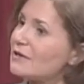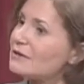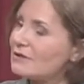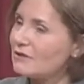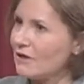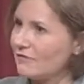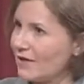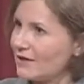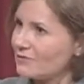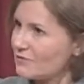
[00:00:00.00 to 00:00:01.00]
The love
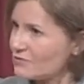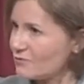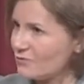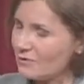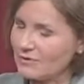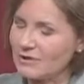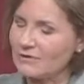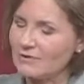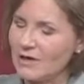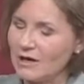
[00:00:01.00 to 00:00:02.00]
handles or
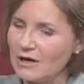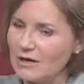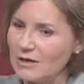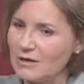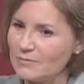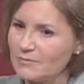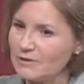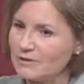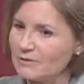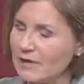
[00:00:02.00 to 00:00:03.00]
the
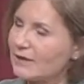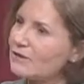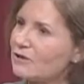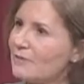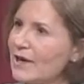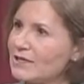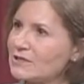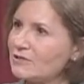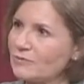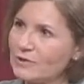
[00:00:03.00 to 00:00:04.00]

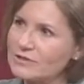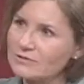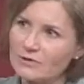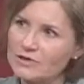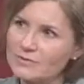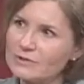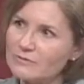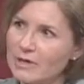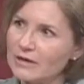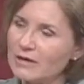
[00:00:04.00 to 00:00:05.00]
gynecomastia or breast enlargement
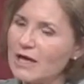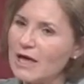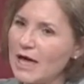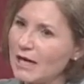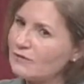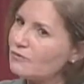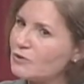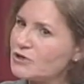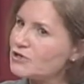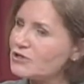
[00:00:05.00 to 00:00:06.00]
in men, and of
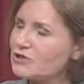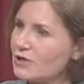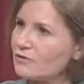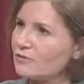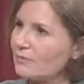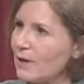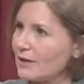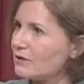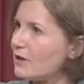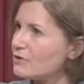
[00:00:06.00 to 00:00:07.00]
course just general
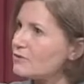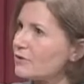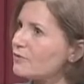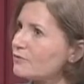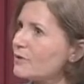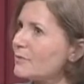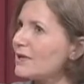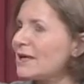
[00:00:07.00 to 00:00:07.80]
body contouring in women.